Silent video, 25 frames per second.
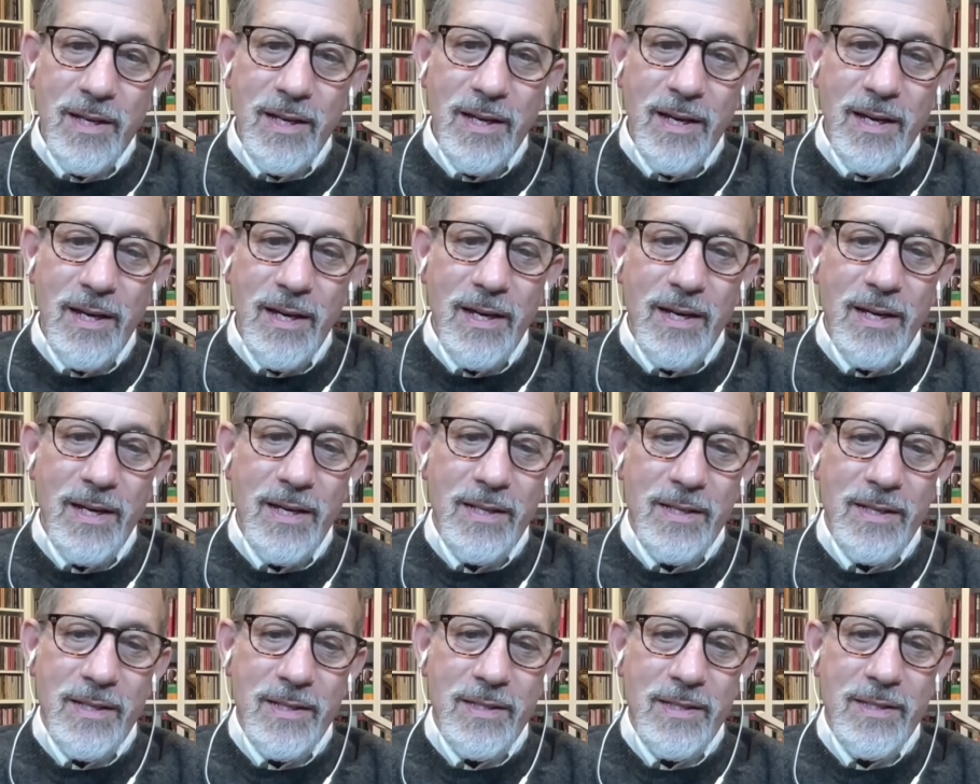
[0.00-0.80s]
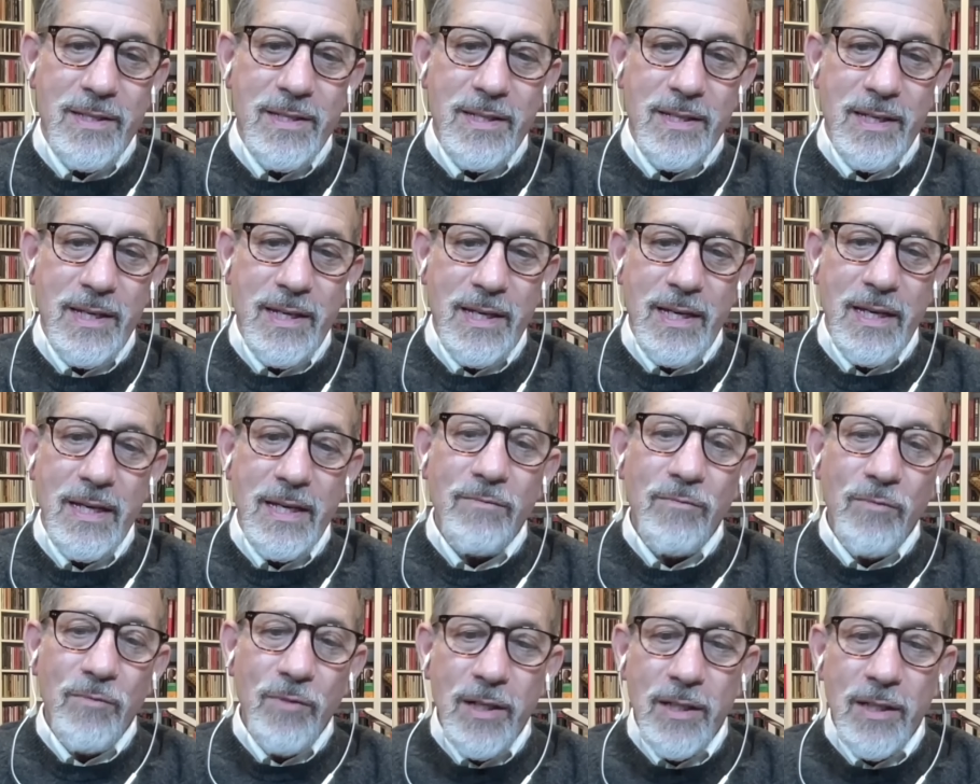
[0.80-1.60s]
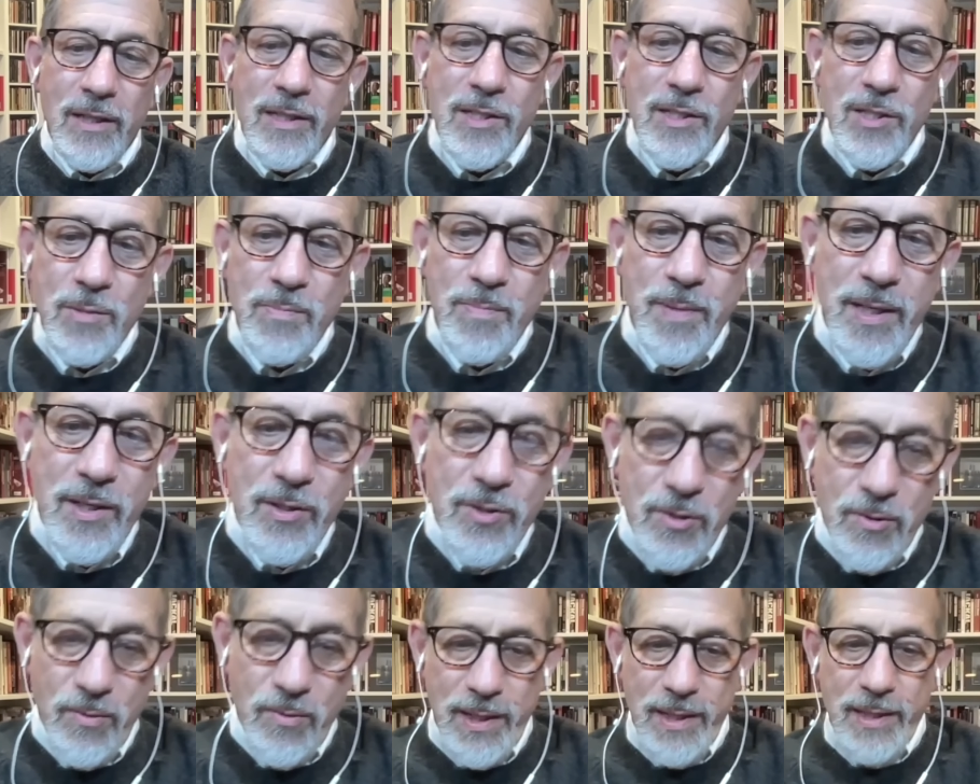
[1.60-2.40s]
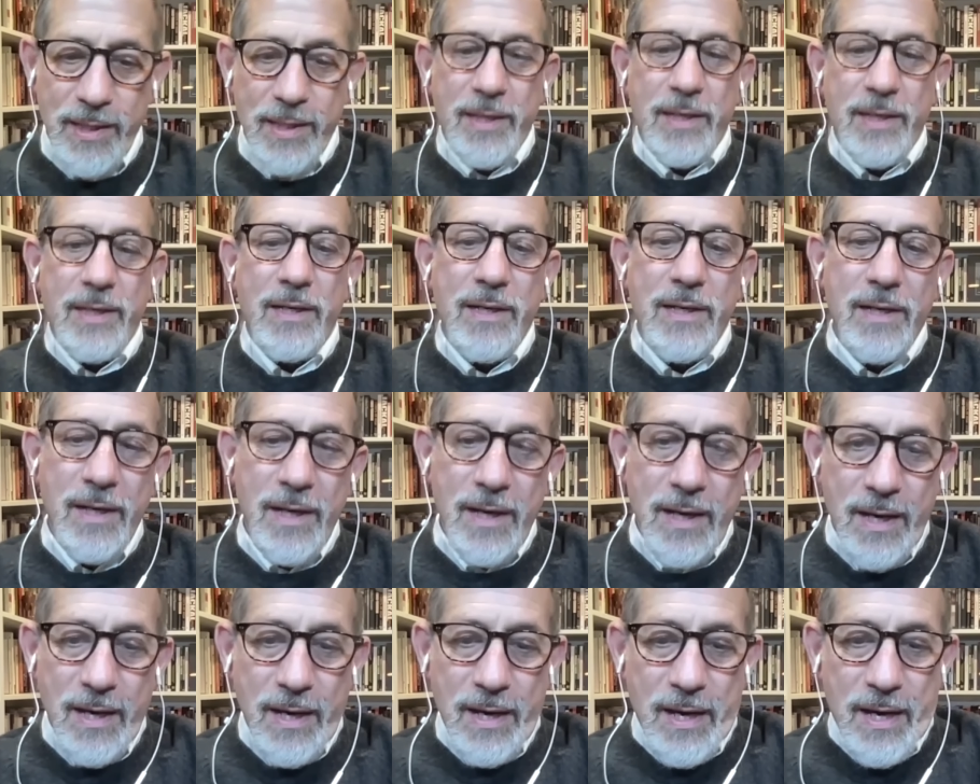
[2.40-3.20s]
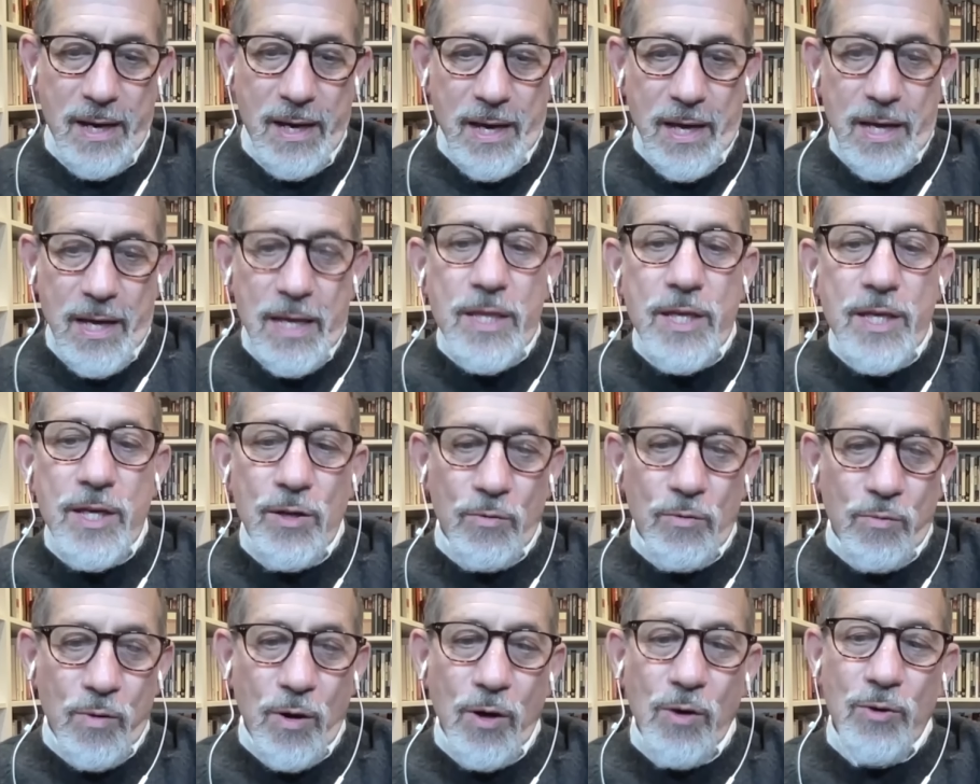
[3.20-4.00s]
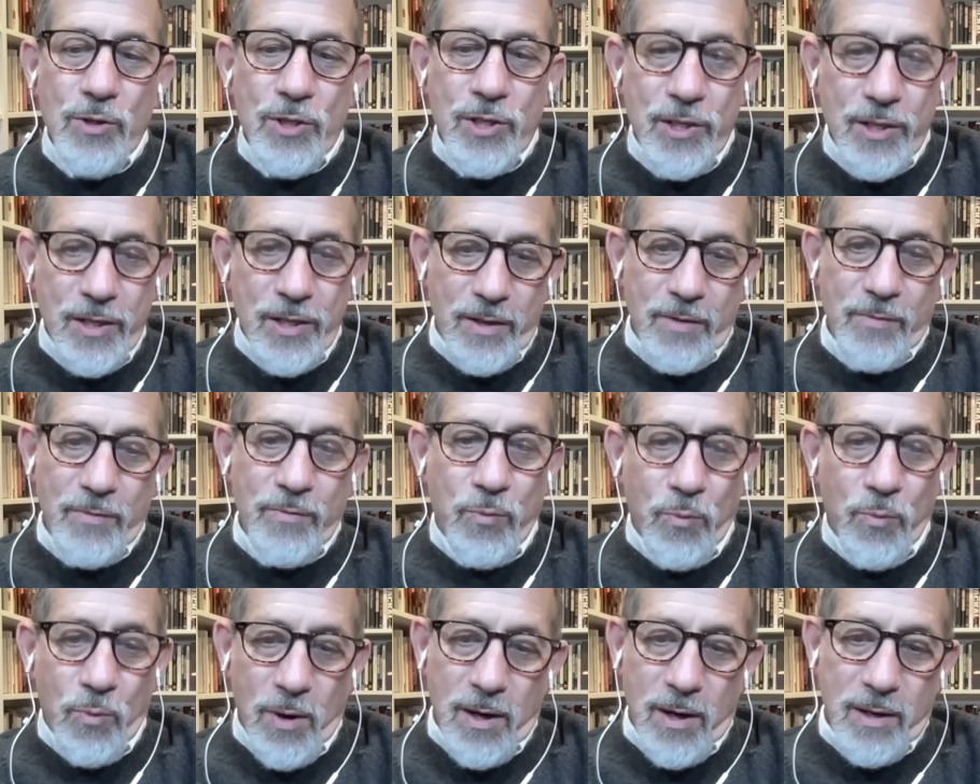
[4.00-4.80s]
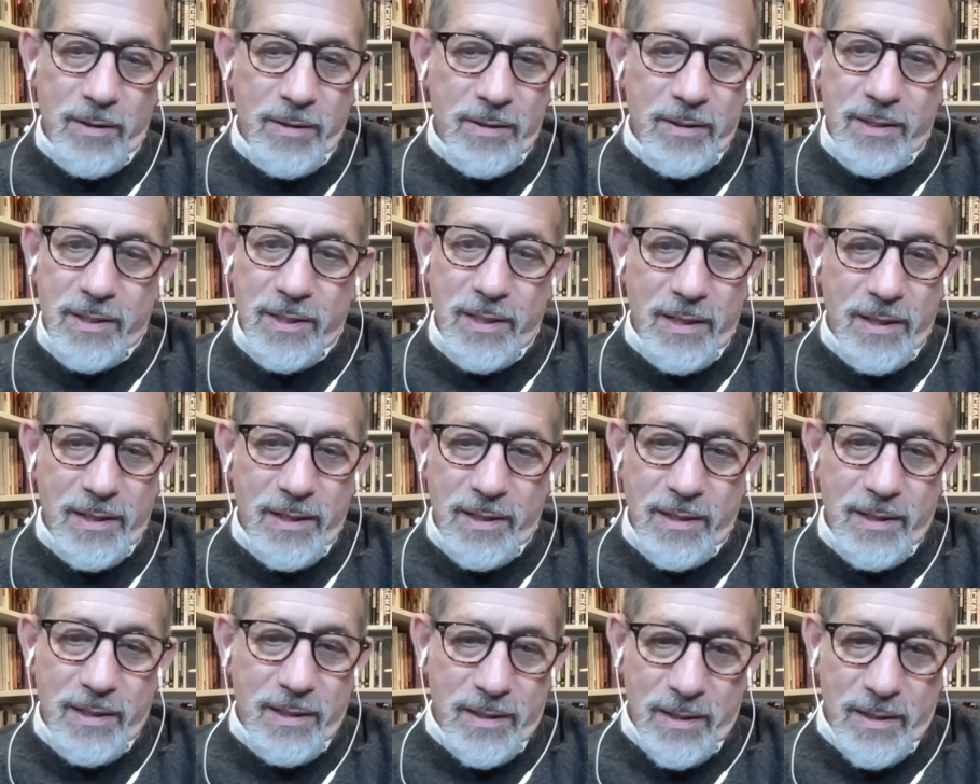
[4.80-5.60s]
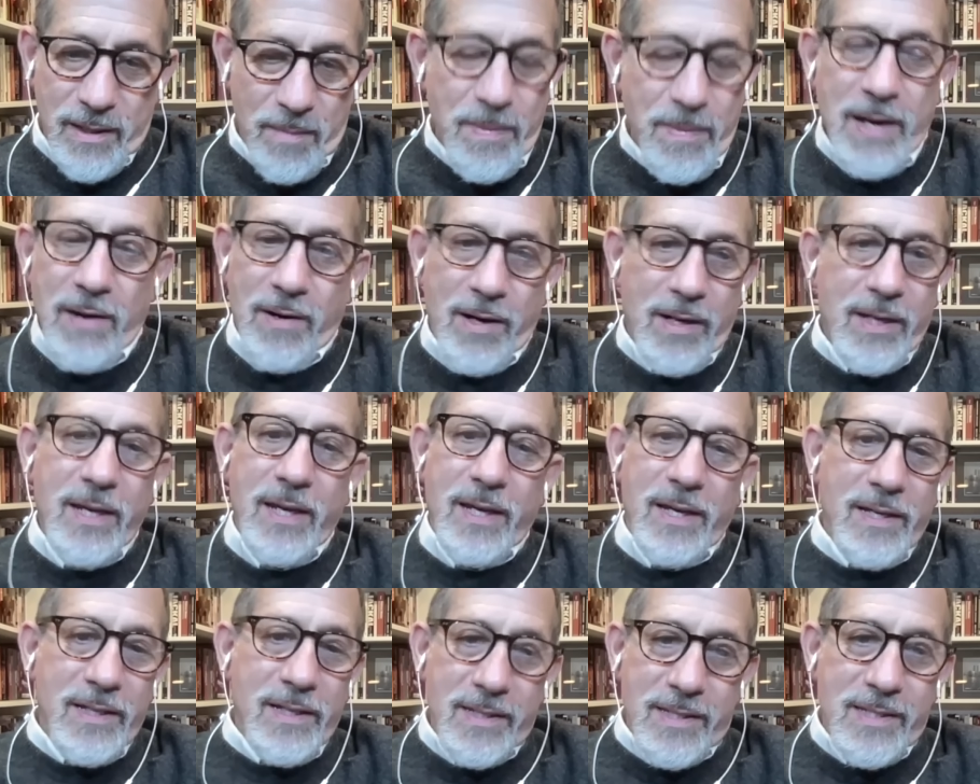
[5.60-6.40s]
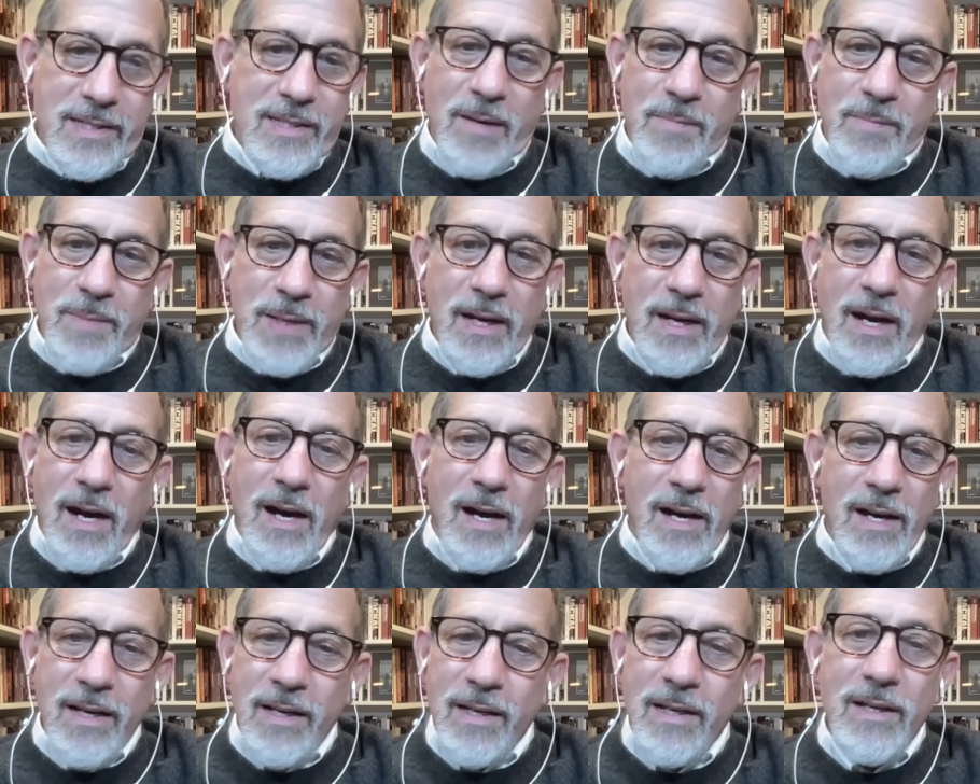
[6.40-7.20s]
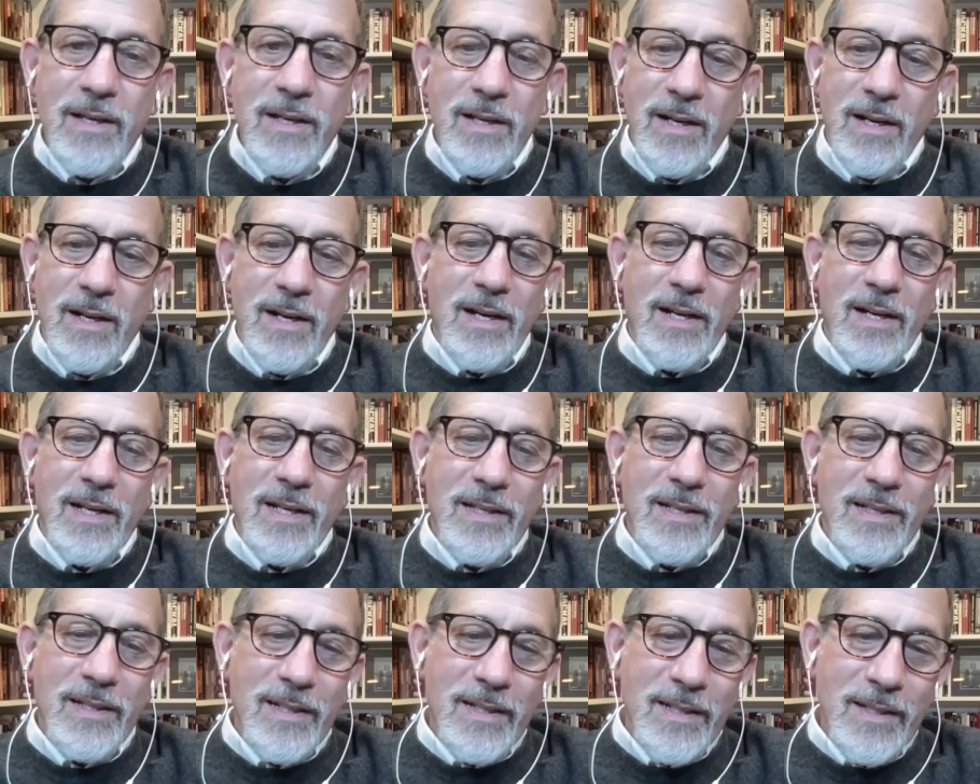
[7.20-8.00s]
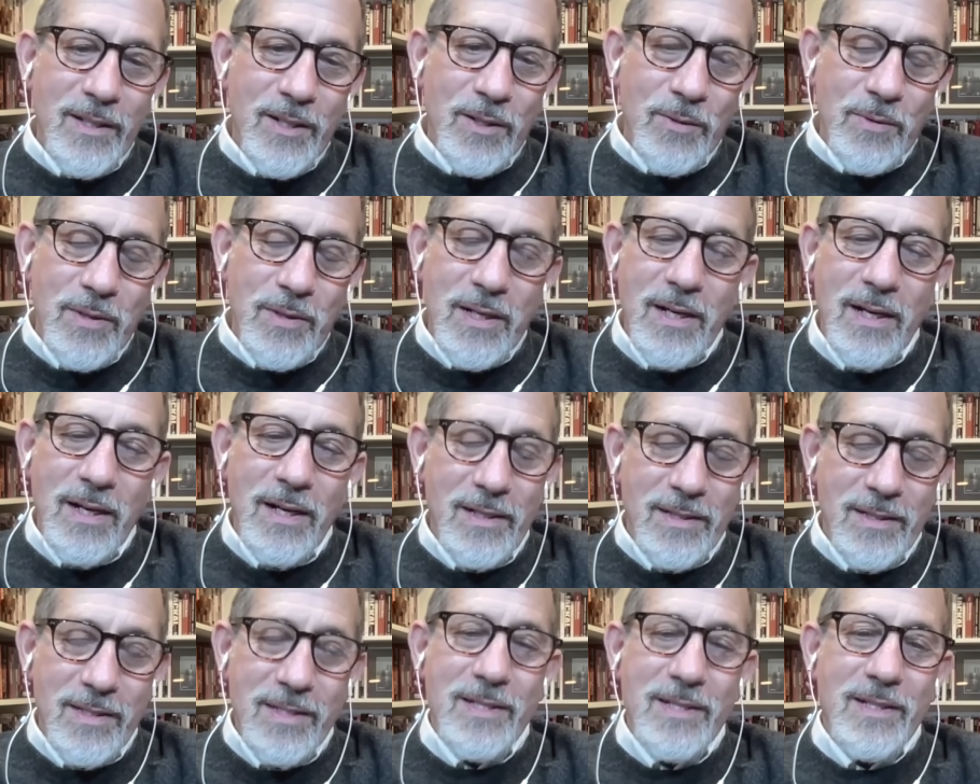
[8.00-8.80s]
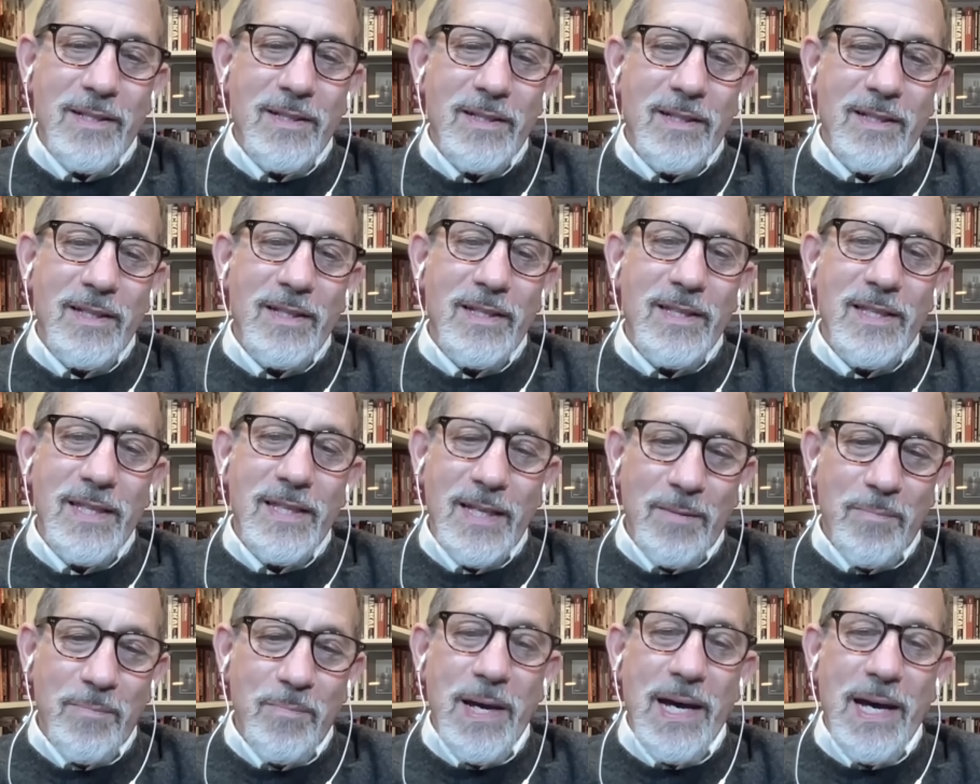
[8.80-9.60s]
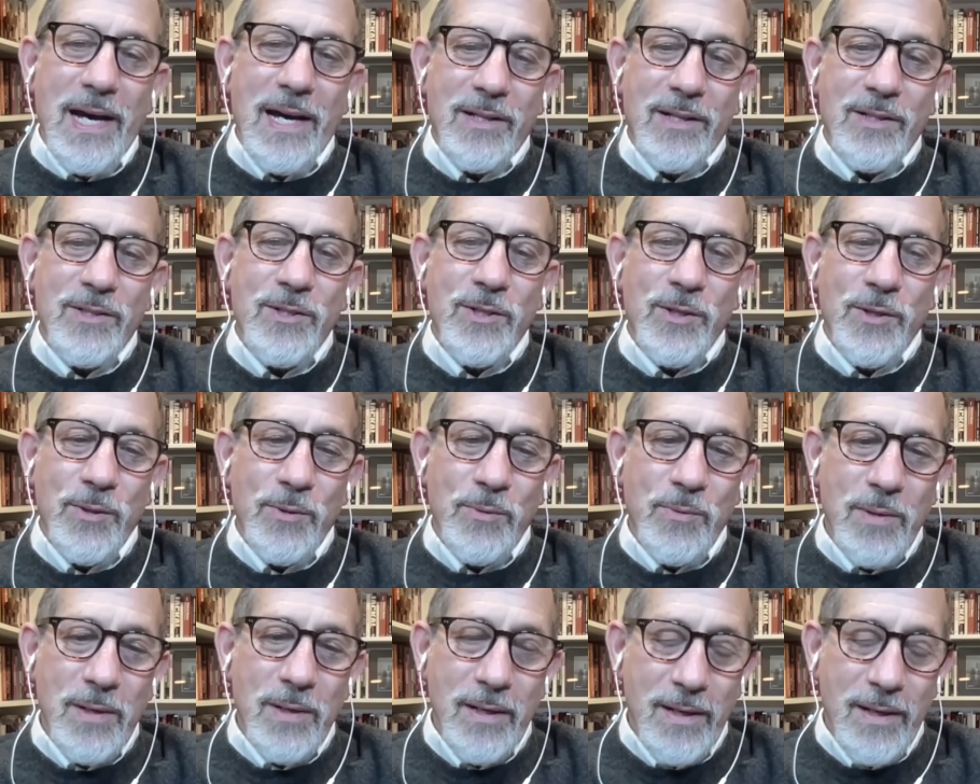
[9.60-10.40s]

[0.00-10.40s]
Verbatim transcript: And it really speaks to, I think, the erosion of what America is. I mean, I you know, constantly think back to